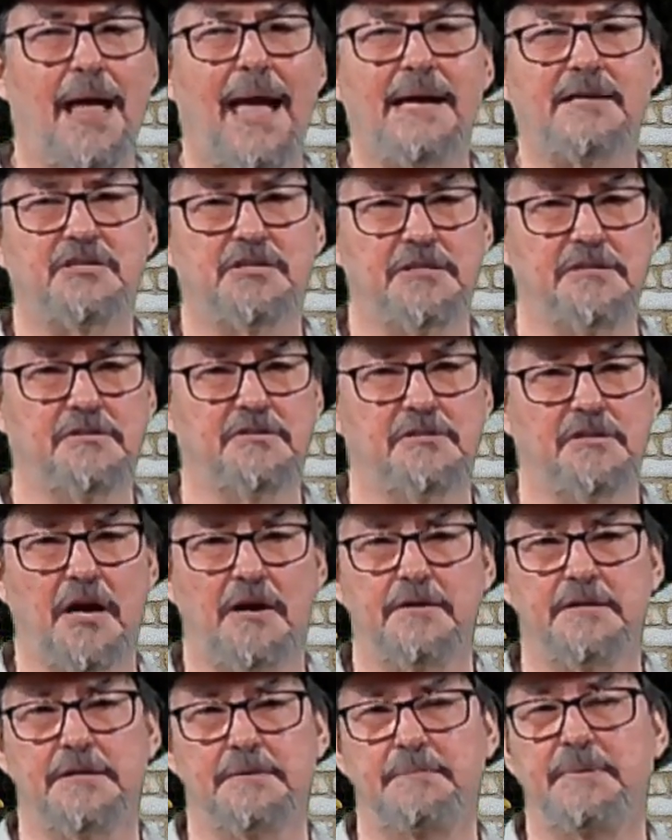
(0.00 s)
reaction
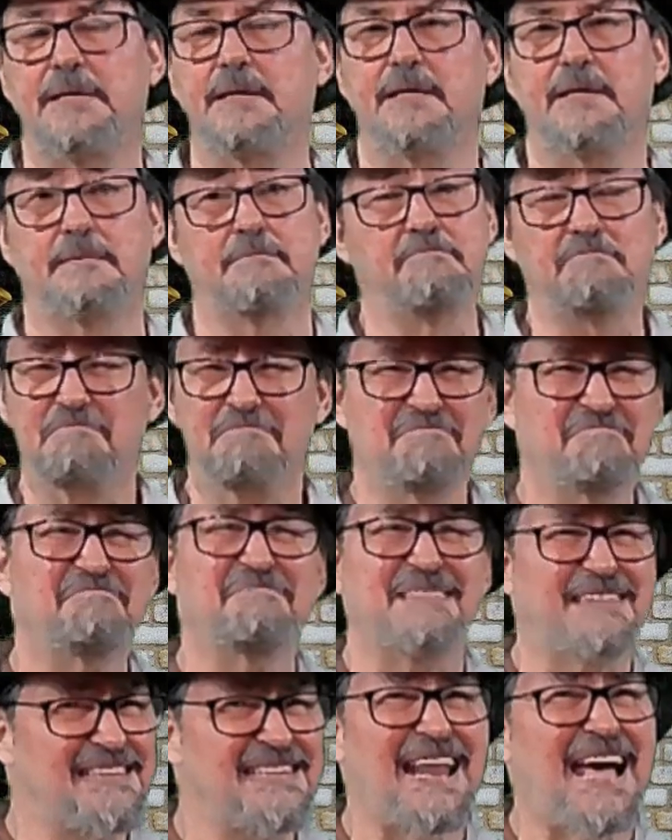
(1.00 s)
started being
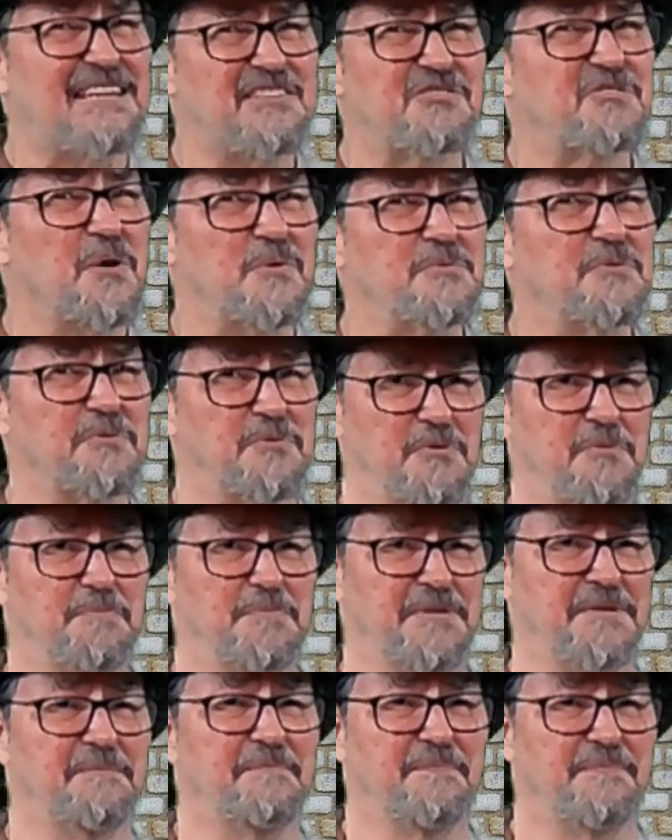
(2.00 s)
not so
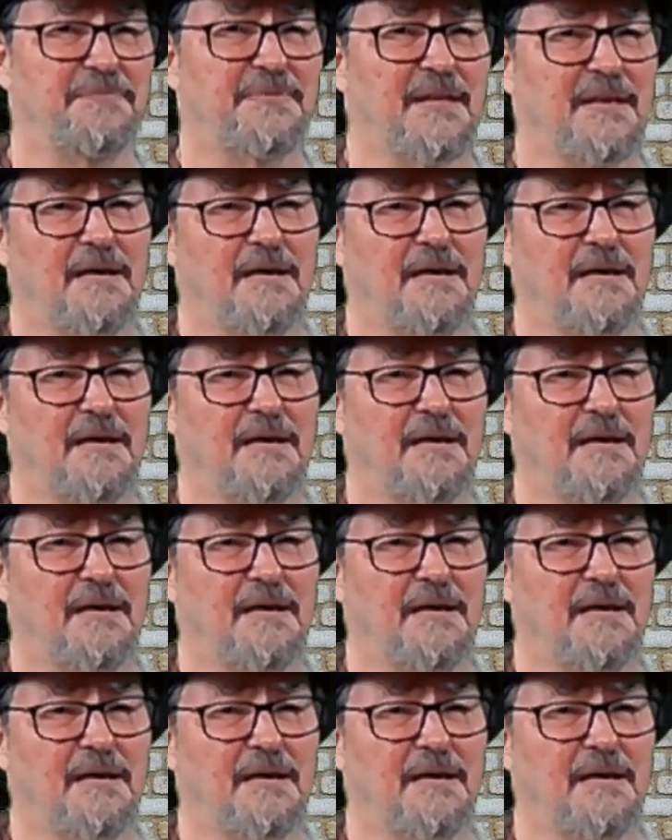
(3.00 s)
stupid.